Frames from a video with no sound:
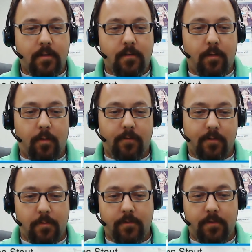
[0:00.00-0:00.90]
You want to
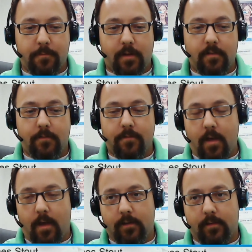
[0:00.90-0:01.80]
remove as much of
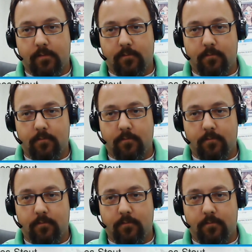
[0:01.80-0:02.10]
that